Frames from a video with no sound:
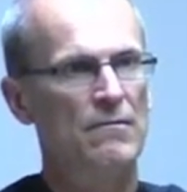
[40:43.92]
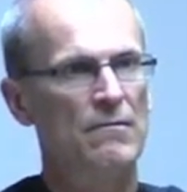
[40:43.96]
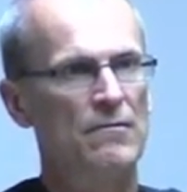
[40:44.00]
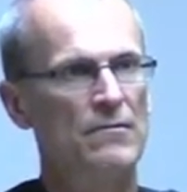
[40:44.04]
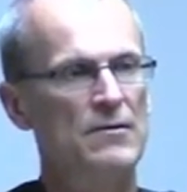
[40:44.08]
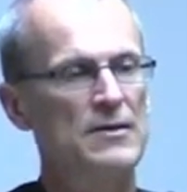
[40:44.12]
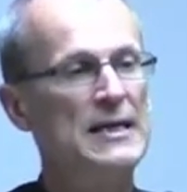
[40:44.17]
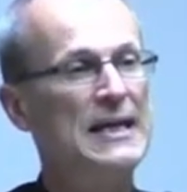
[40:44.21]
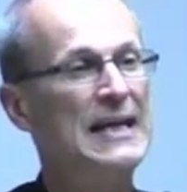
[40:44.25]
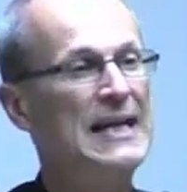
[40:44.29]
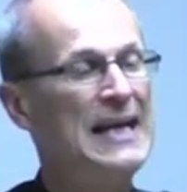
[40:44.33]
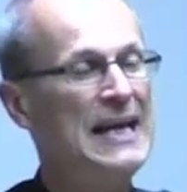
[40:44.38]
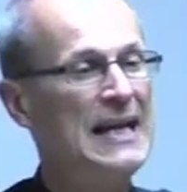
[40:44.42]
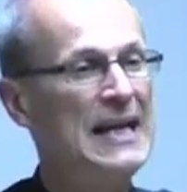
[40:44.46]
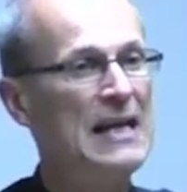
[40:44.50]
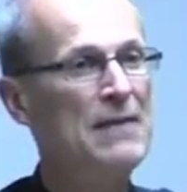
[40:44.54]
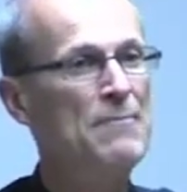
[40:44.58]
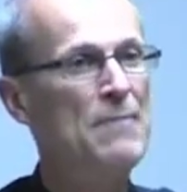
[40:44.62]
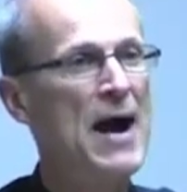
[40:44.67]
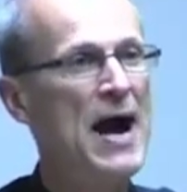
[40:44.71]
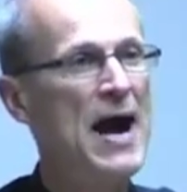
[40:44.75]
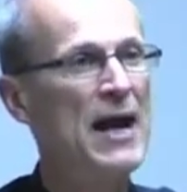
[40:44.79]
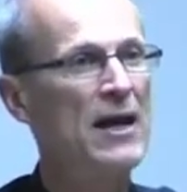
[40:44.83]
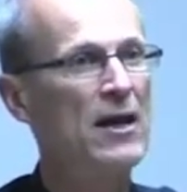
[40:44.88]
Did
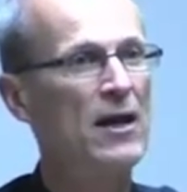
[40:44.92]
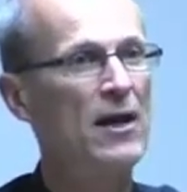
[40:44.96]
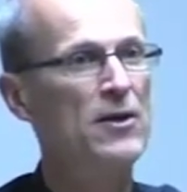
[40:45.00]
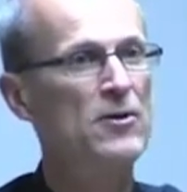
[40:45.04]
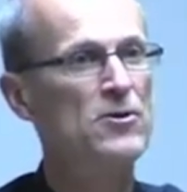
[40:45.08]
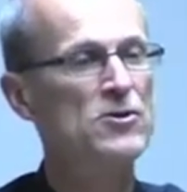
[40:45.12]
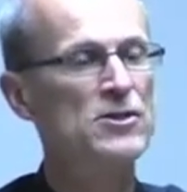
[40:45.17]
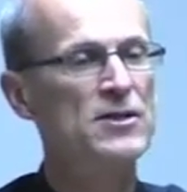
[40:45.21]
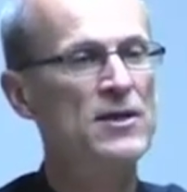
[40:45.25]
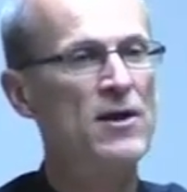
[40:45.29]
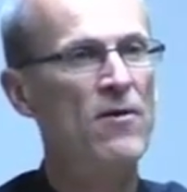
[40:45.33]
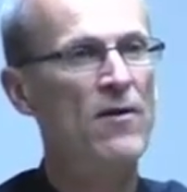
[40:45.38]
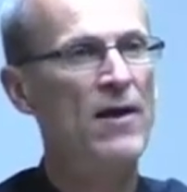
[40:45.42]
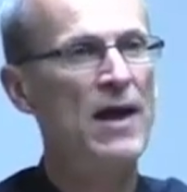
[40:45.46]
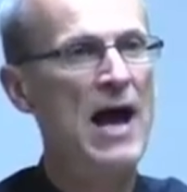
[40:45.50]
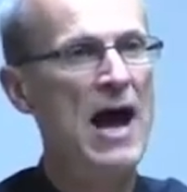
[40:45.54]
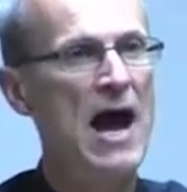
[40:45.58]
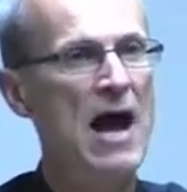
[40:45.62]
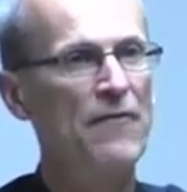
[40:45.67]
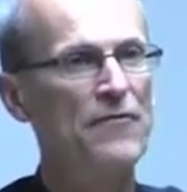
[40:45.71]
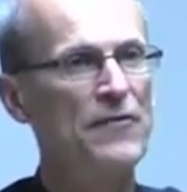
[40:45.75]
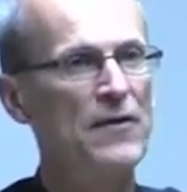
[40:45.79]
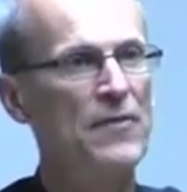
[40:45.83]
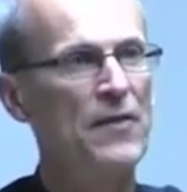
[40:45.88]
anybody lose their
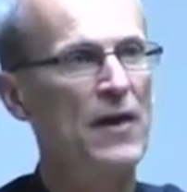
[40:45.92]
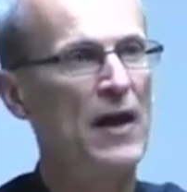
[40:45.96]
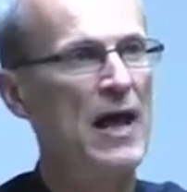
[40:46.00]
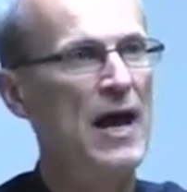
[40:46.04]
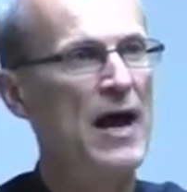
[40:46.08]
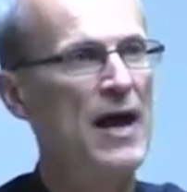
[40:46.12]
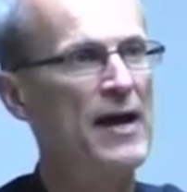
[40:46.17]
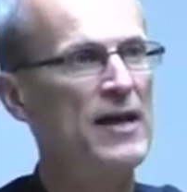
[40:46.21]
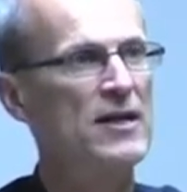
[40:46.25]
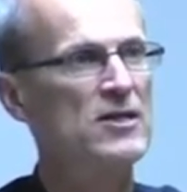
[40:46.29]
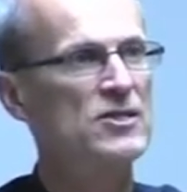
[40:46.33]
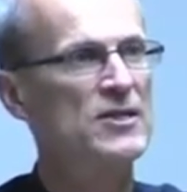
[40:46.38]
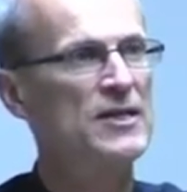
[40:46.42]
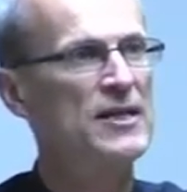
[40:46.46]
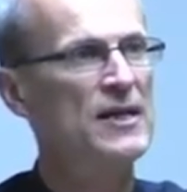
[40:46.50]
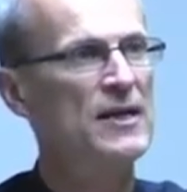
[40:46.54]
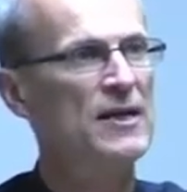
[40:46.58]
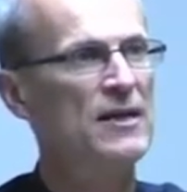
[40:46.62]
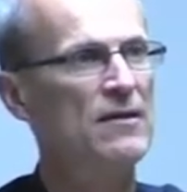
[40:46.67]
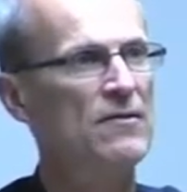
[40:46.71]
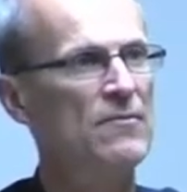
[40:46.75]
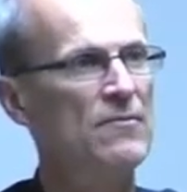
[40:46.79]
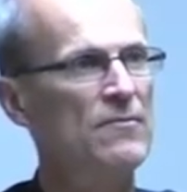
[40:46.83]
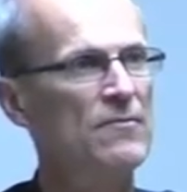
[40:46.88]
life in the lions
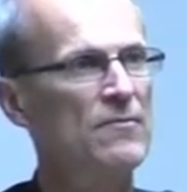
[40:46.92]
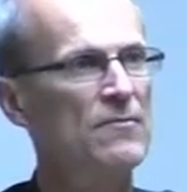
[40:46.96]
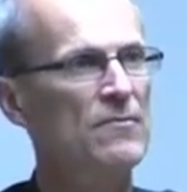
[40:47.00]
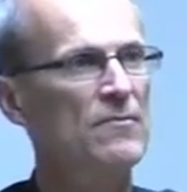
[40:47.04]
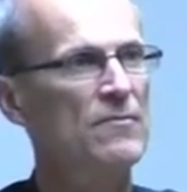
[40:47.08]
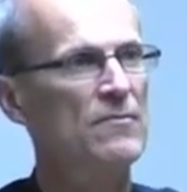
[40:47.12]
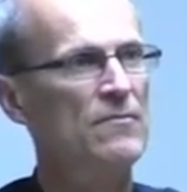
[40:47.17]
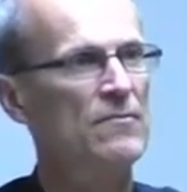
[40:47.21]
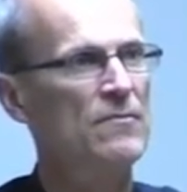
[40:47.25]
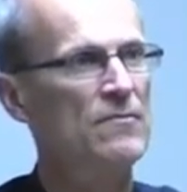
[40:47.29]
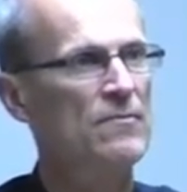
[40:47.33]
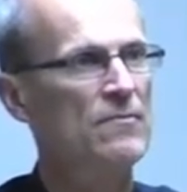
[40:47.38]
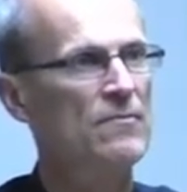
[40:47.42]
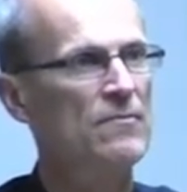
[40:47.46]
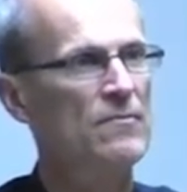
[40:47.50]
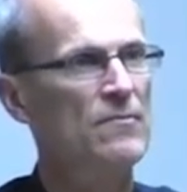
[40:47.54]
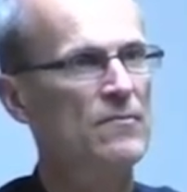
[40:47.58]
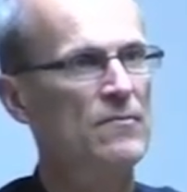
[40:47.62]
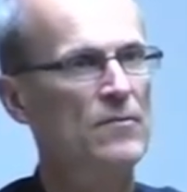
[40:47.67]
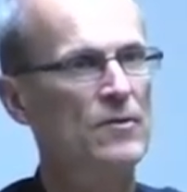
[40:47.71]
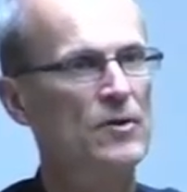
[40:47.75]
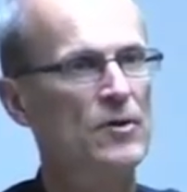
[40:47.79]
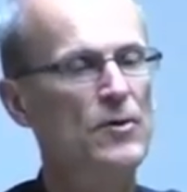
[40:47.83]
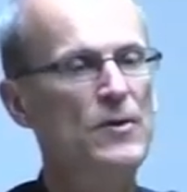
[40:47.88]
did? Yeah.
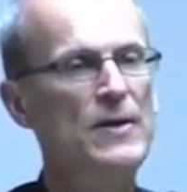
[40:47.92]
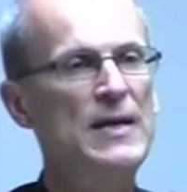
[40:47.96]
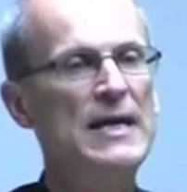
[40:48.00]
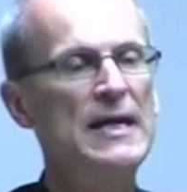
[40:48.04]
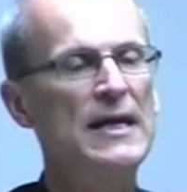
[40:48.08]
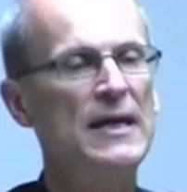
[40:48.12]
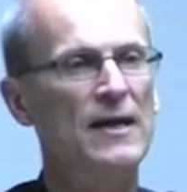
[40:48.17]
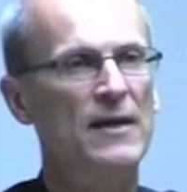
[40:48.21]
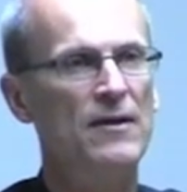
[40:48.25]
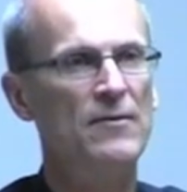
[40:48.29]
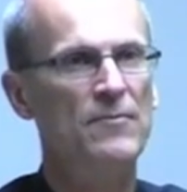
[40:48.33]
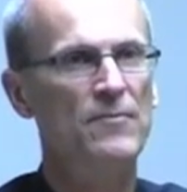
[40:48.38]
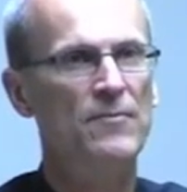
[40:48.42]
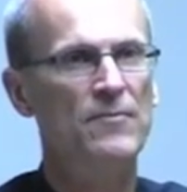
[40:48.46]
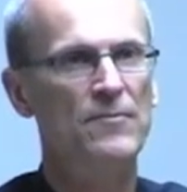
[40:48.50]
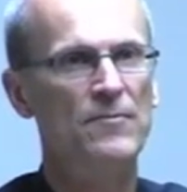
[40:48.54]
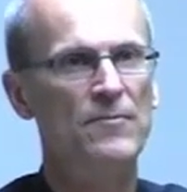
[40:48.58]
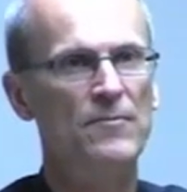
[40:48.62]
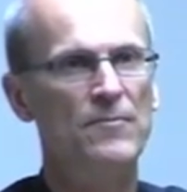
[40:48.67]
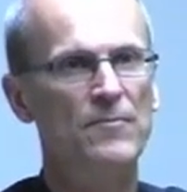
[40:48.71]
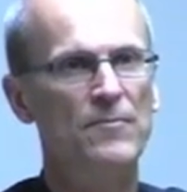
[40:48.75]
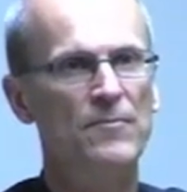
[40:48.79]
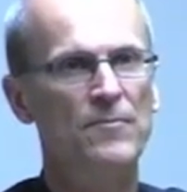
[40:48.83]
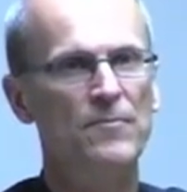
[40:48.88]
Who did?
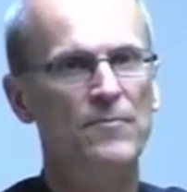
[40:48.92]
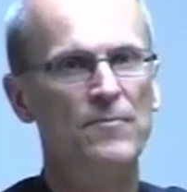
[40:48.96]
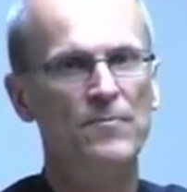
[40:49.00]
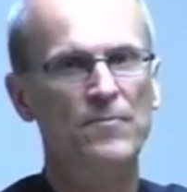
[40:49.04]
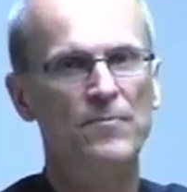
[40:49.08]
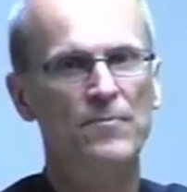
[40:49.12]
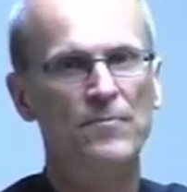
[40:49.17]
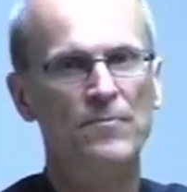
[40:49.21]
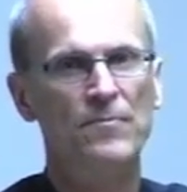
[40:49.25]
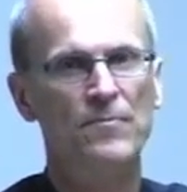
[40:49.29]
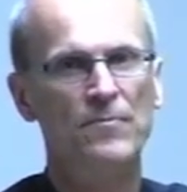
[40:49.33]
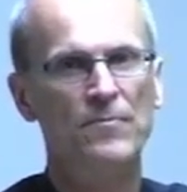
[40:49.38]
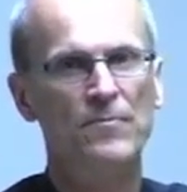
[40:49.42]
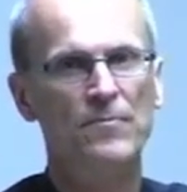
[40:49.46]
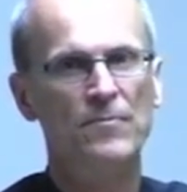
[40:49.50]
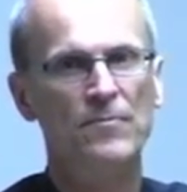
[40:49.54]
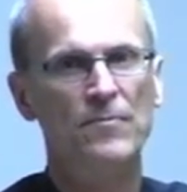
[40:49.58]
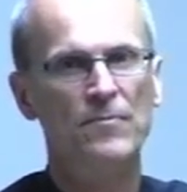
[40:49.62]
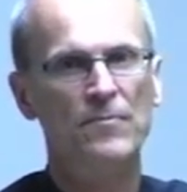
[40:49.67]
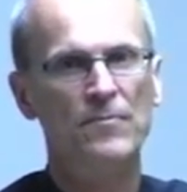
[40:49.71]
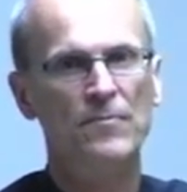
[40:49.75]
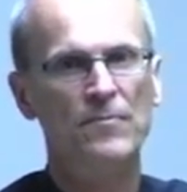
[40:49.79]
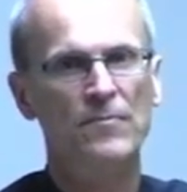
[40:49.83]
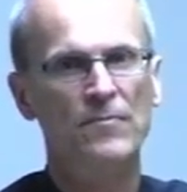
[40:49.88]
His enemies.